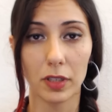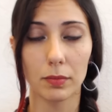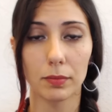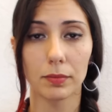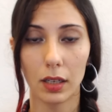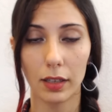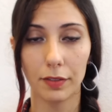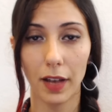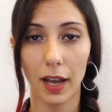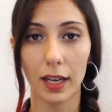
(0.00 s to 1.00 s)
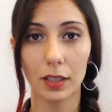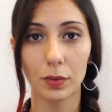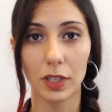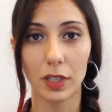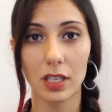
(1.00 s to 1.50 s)
feminism. In
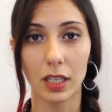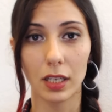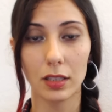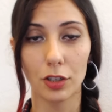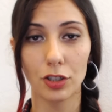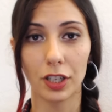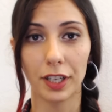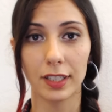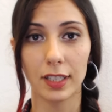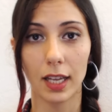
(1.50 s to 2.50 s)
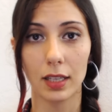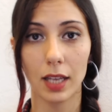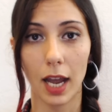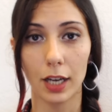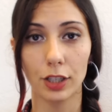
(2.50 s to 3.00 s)
fact, we see such things
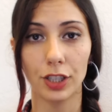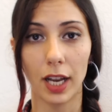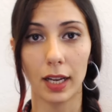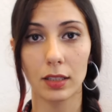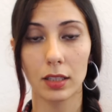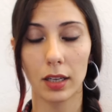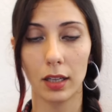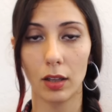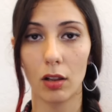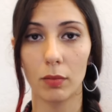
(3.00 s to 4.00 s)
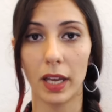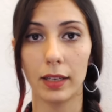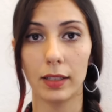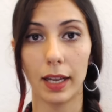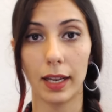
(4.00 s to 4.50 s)
as hashtags kill all
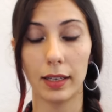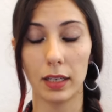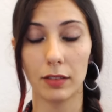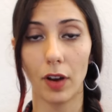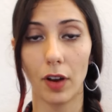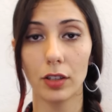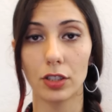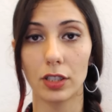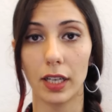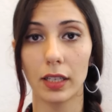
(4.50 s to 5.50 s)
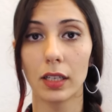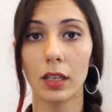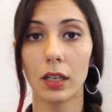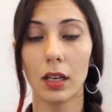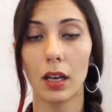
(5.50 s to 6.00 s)
men and end Father's Day
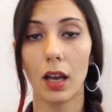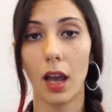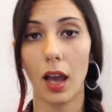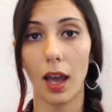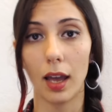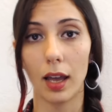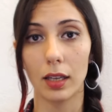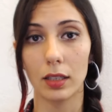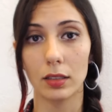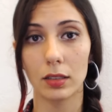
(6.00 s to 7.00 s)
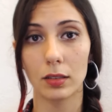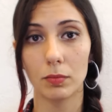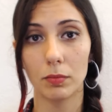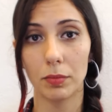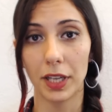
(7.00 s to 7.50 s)
as
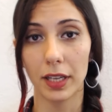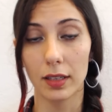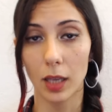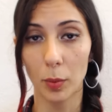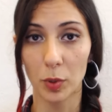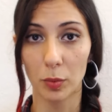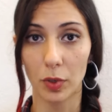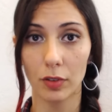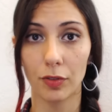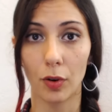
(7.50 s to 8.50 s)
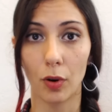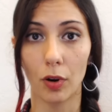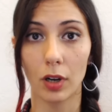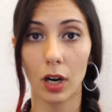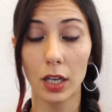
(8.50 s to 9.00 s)
being acceptable
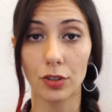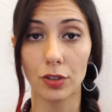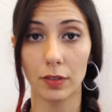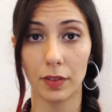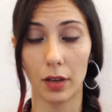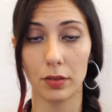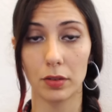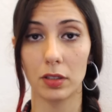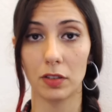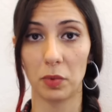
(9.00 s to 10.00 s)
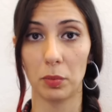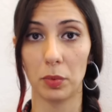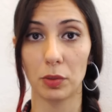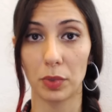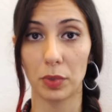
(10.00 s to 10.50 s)
for hundreds of thousands of
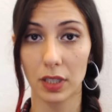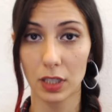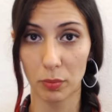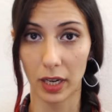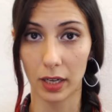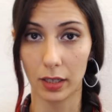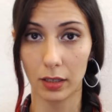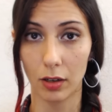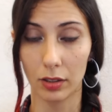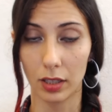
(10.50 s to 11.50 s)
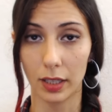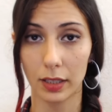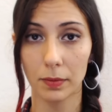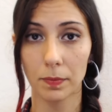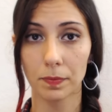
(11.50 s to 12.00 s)
people to participate in
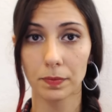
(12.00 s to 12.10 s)
online.